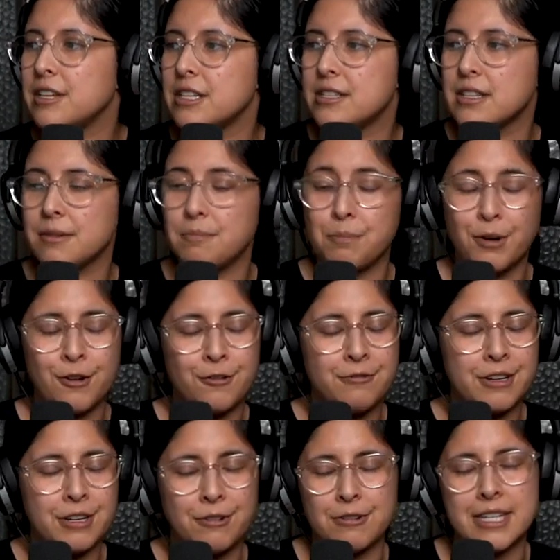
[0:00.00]
It's a
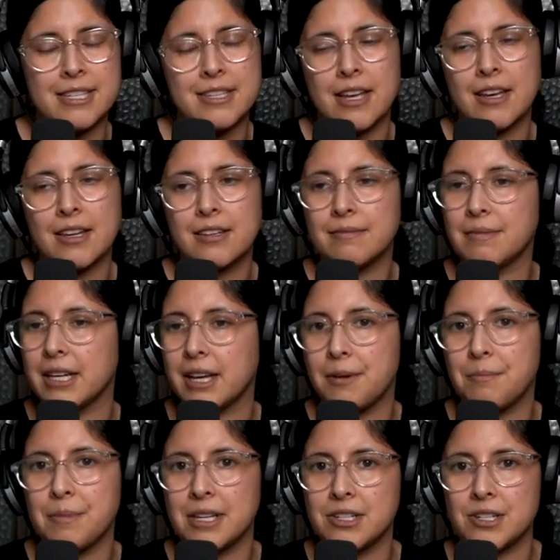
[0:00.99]
perfect reset, like I
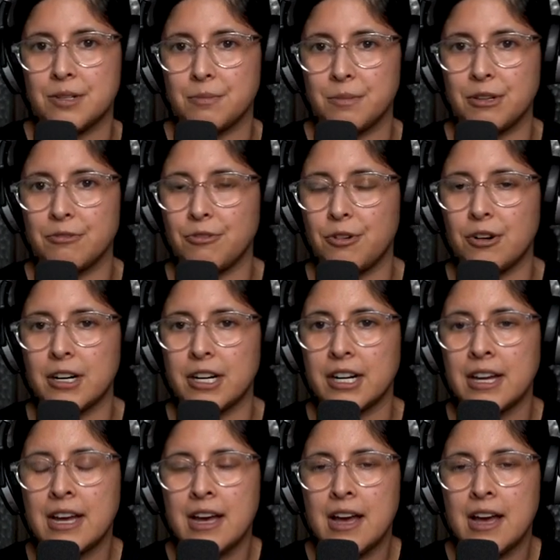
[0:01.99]
mentioned before.